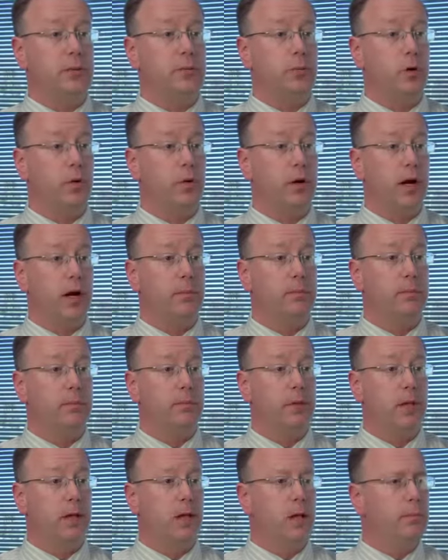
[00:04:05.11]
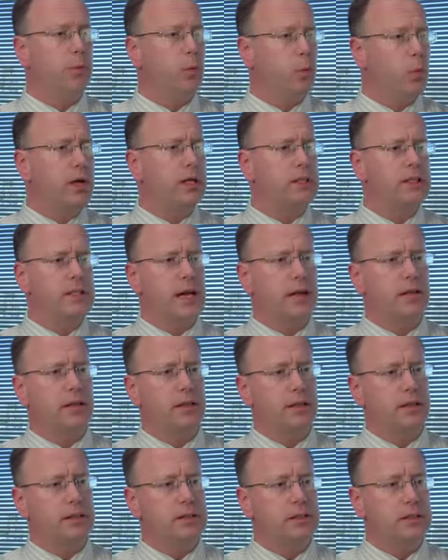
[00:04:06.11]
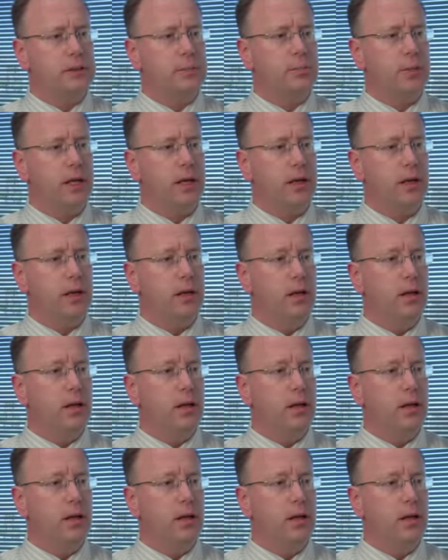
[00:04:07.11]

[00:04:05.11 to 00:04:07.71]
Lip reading: program. But what exactly does this mean?